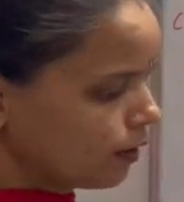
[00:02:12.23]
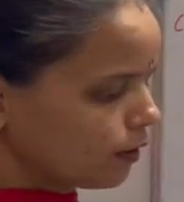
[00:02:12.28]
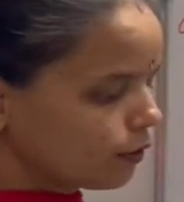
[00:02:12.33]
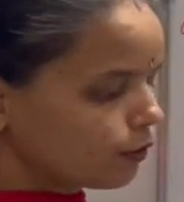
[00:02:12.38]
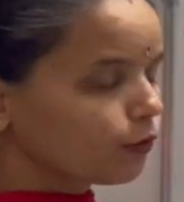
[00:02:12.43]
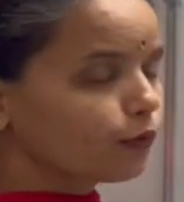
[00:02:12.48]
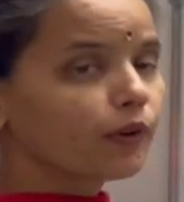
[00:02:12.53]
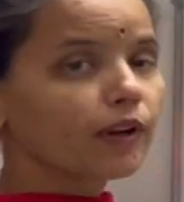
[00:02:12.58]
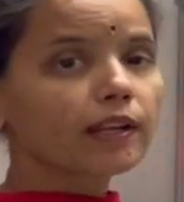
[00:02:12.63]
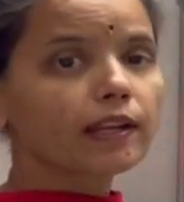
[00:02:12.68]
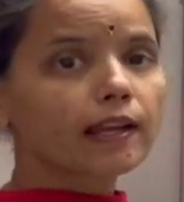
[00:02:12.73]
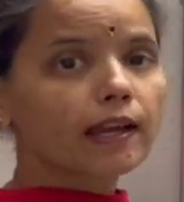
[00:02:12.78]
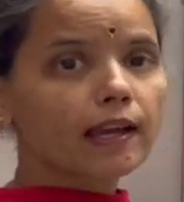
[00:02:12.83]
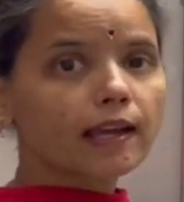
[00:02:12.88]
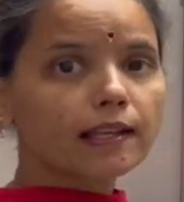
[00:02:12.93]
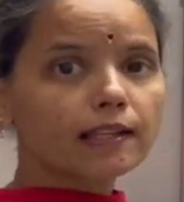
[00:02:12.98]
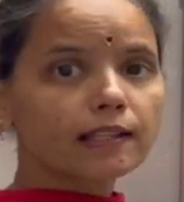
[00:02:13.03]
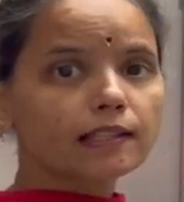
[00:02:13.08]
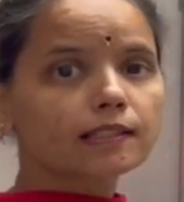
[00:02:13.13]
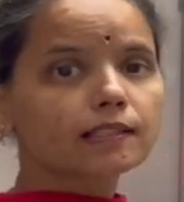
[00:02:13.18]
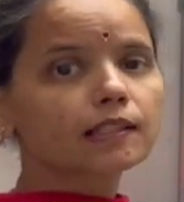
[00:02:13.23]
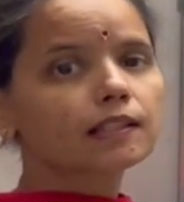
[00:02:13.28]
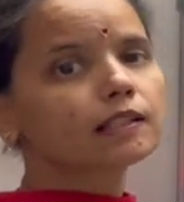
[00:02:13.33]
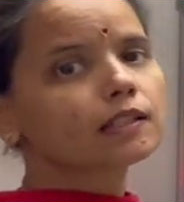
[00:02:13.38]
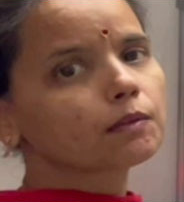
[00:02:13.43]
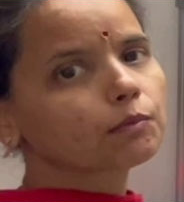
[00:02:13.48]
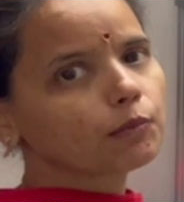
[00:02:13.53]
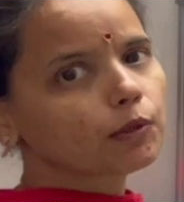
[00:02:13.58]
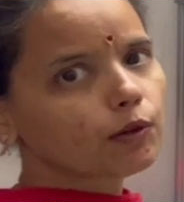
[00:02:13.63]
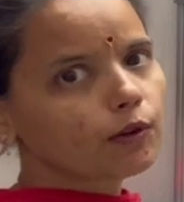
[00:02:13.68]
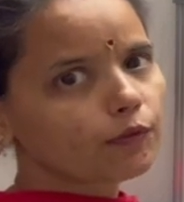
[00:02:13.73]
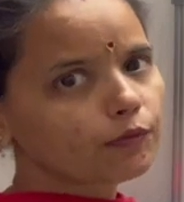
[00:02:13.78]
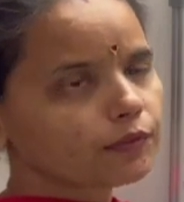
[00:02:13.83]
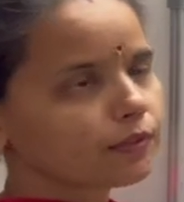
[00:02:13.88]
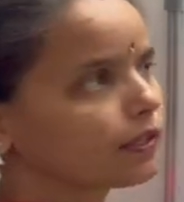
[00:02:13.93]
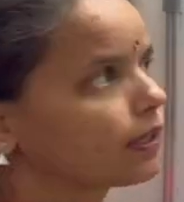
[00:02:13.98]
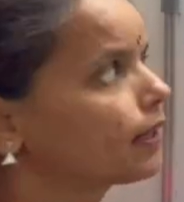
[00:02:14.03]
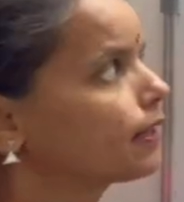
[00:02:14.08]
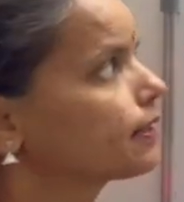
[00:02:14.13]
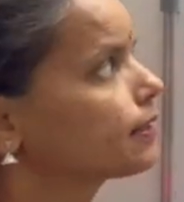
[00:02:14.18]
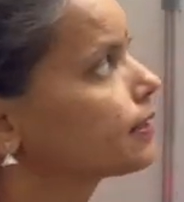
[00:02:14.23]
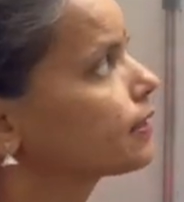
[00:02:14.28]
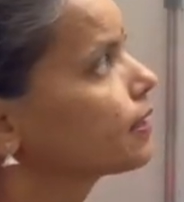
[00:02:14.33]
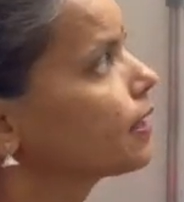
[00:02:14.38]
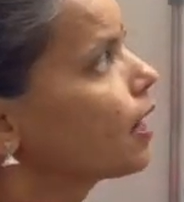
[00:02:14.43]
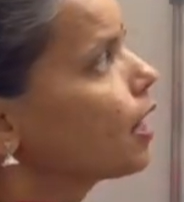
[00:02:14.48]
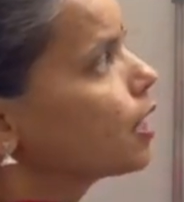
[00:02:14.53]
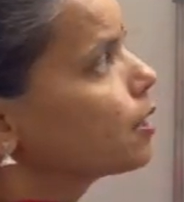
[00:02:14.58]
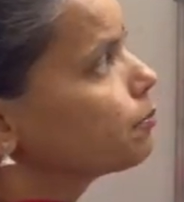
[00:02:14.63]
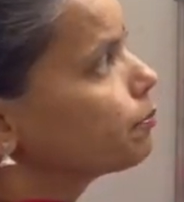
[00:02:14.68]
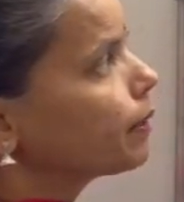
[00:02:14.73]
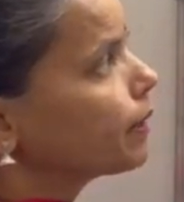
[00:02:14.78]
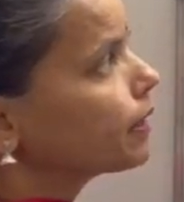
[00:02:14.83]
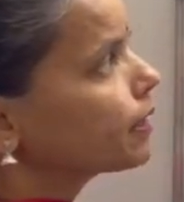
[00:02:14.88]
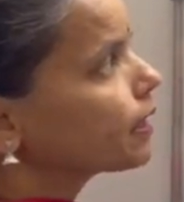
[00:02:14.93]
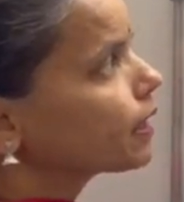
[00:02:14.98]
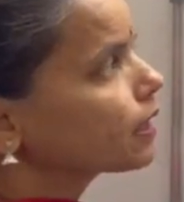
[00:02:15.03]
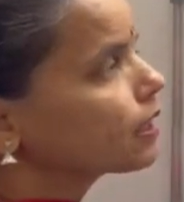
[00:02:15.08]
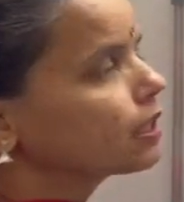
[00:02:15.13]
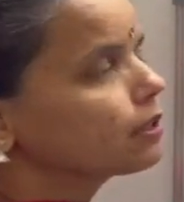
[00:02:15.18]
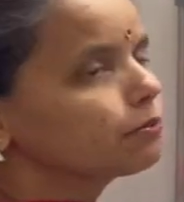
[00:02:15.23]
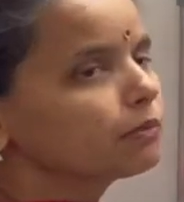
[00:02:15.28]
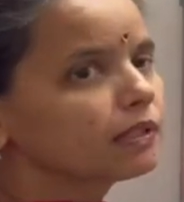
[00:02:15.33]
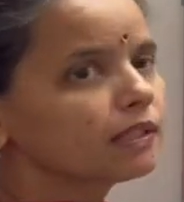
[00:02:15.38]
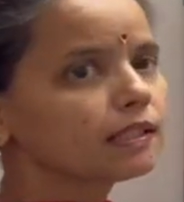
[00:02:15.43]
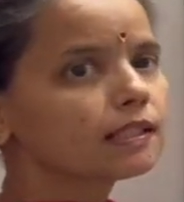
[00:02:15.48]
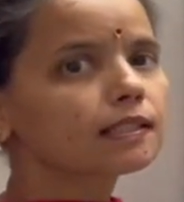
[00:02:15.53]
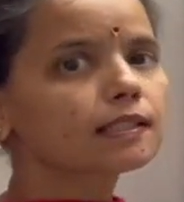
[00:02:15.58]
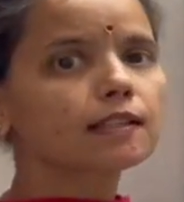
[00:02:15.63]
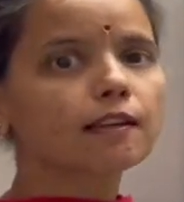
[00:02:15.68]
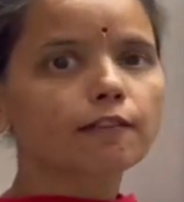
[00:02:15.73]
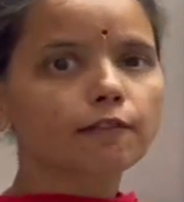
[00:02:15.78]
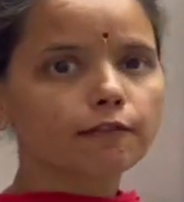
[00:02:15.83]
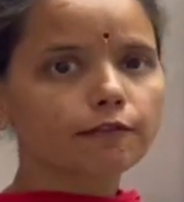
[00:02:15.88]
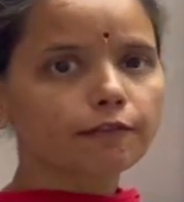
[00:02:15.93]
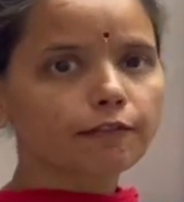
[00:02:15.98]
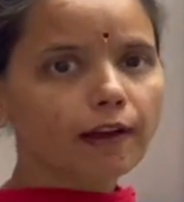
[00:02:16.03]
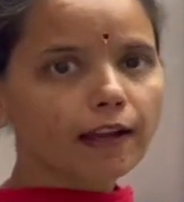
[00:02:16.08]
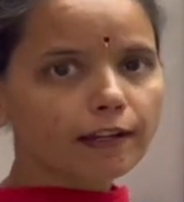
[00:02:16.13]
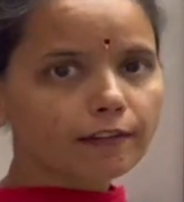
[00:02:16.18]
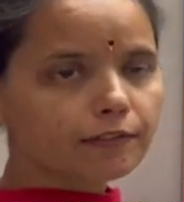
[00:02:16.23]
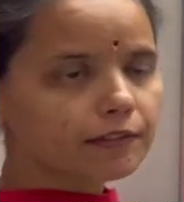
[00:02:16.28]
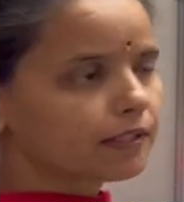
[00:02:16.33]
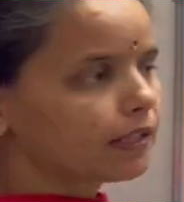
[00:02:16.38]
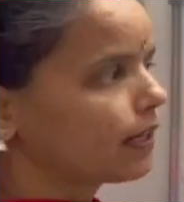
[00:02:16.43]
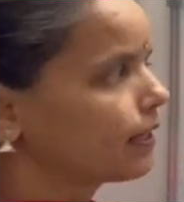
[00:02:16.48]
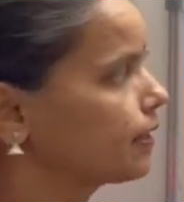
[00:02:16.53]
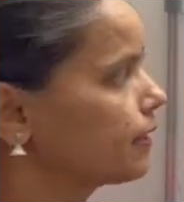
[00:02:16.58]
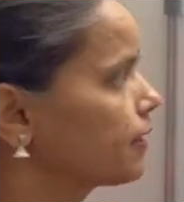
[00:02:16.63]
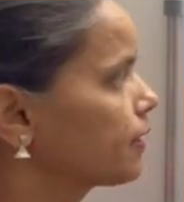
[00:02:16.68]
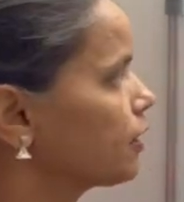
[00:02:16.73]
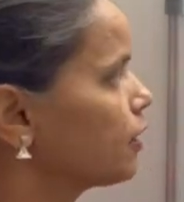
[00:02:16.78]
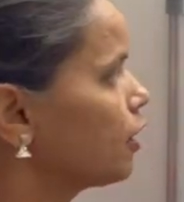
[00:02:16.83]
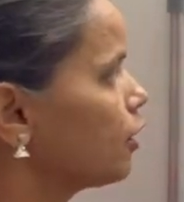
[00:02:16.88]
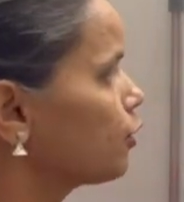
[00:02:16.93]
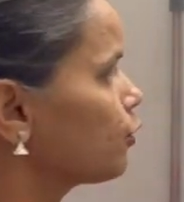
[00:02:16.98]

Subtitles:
So where n is the number of sides. Pentagon means 5 sides.